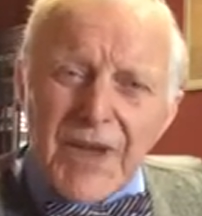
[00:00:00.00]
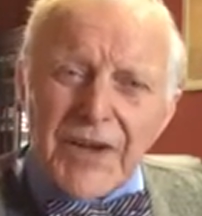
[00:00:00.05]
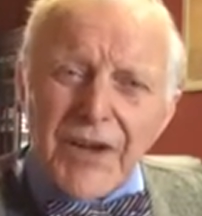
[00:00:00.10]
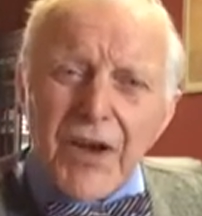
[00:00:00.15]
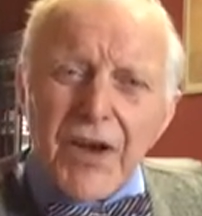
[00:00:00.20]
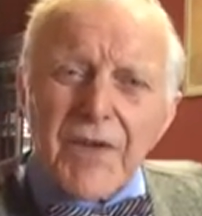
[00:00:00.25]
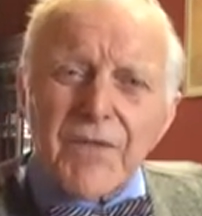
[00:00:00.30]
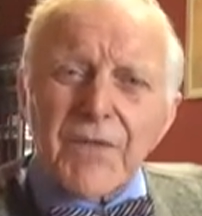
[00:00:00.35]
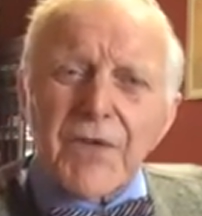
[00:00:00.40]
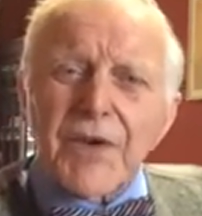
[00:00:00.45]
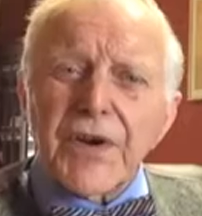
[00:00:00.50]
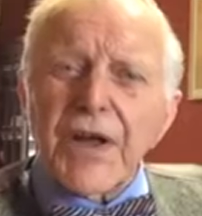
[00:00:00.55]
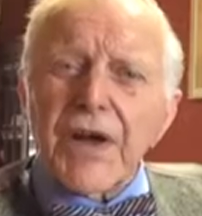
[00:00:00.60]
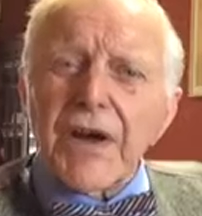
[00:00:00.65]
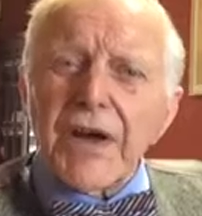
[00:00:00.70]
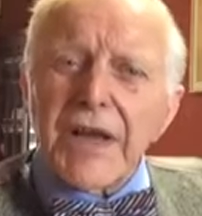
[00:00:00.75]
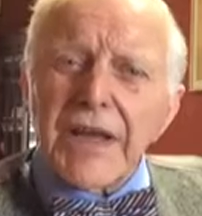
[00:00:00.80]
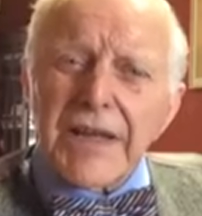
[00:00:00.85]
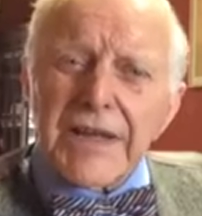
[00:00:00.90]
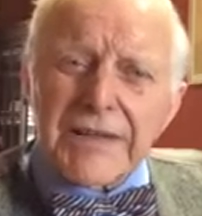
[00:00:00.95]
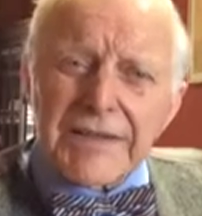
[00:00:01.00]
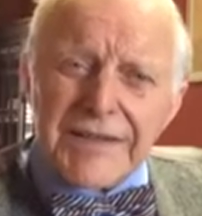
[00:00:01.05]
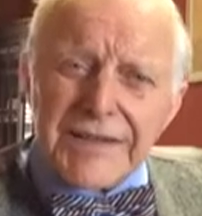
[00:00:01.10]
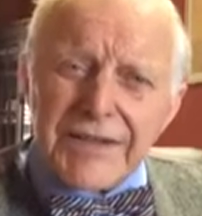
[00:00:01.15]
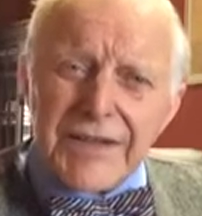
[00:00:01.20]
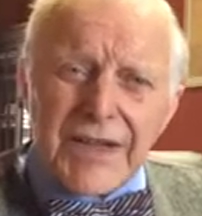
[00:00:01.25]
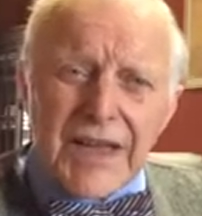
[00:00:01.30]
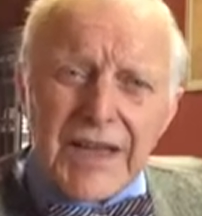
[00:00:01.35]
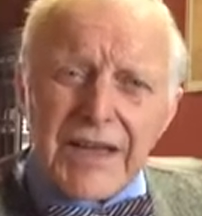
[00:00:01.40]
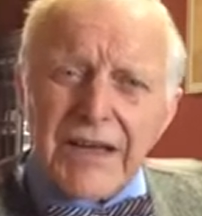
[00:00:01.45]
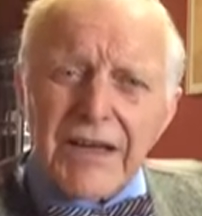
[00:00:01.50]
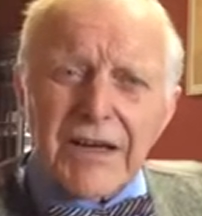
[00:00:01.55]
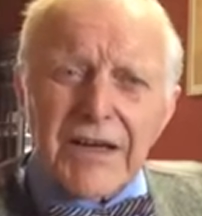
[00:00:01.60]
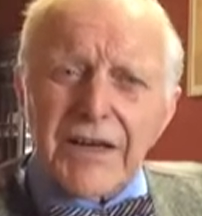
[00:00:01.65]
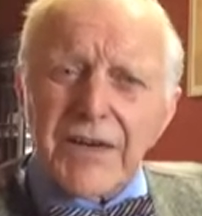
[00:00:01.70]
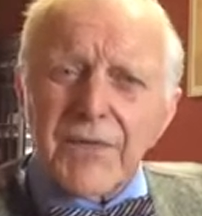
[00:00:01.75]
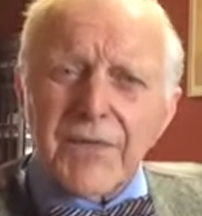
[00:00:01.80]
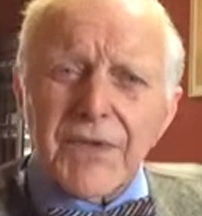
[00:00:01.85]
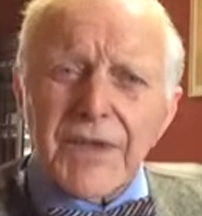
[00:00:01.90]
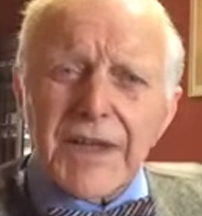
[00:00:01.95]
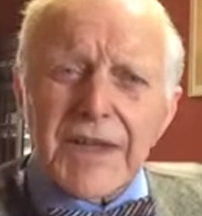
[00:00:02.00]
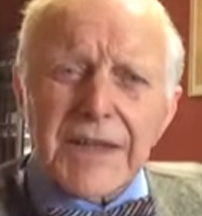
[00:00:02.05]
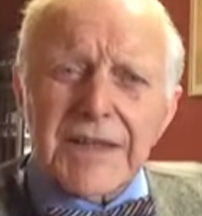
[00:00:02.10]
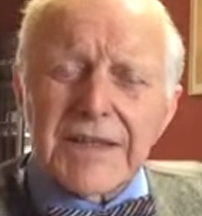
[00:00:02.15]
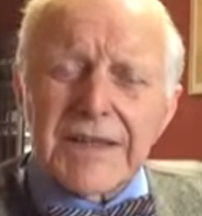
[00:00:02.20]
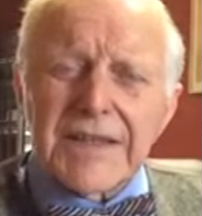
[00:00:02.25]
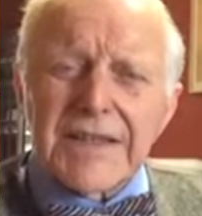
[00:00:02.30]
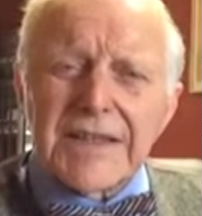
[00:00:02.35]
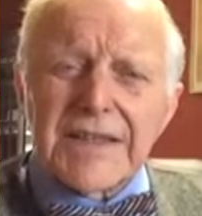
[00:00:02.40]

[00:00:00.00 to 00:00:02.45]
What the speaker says: An eye for an eye and that kind of thing.